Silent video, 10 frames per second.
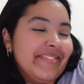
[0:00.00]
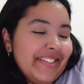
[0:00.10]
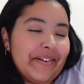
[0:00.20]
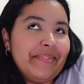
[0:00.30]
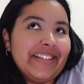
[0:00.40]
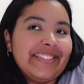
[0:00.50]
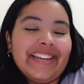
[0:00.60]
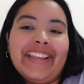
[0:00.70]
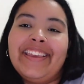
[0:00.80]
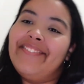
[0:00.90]
so much,
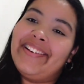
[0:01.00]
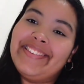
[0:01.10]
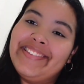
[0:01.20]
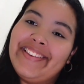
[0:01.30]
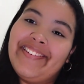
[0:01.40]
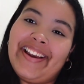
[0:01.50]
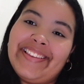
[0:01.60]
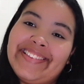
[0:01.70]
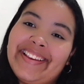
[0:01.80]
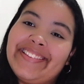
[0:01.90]
and I can't wait to see you
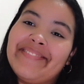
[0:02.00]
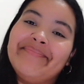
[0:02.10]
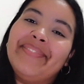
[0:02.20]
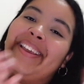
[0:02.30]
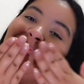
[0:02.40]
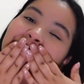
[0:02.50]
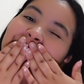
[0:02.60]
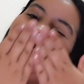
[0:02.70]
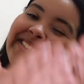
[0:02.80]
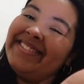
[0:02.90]
guys next time. Bye. I go